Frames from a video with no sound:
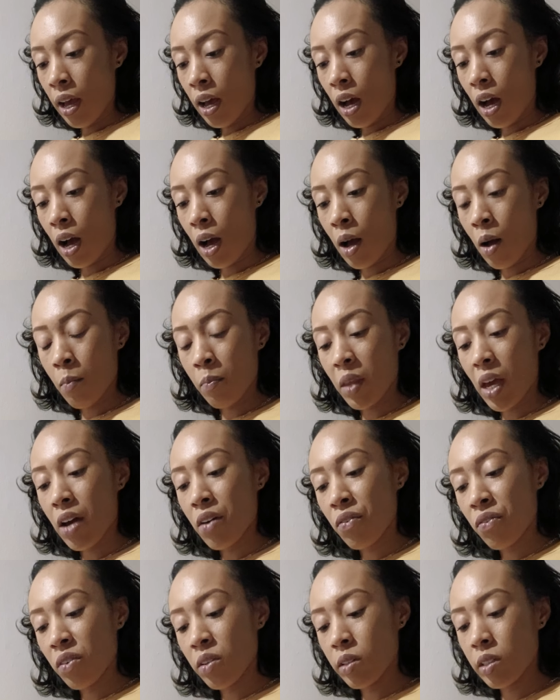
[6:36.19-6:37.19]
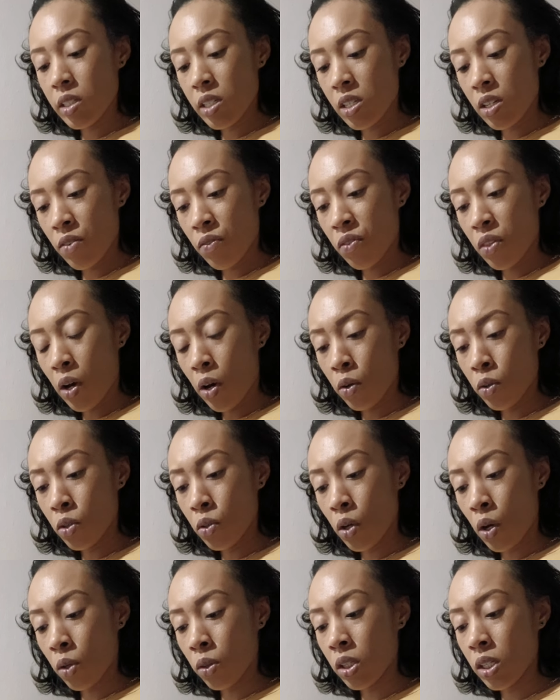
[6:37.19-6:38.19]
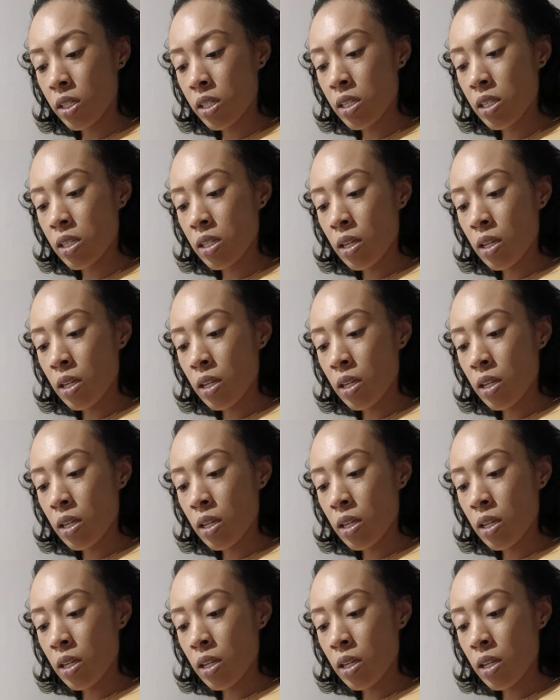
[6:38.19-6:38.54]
I feel as if though, you know, this